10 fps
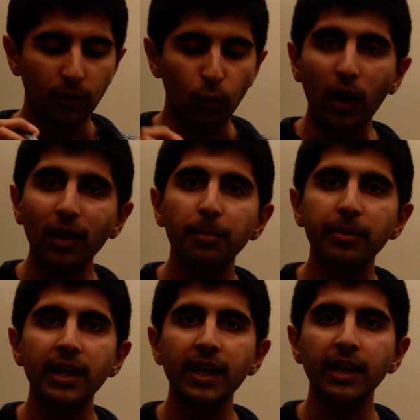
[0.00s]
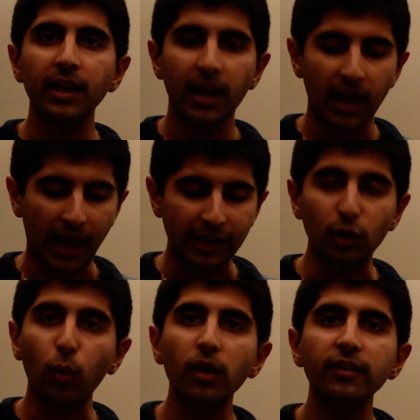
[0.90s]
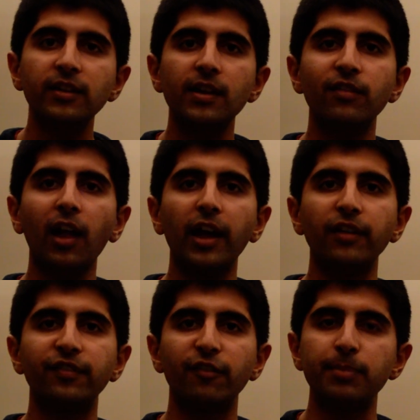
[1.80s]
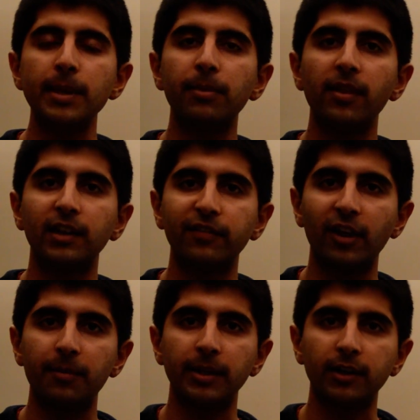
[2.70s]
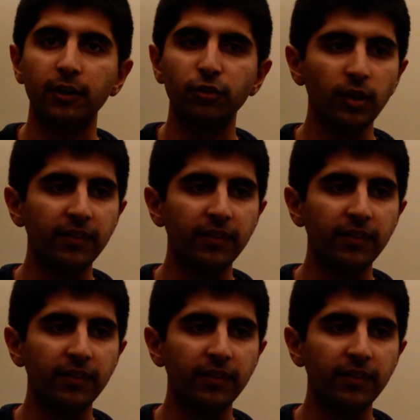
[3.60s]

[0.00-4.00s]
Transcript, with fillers: well-being and quality of life of people in a developing country.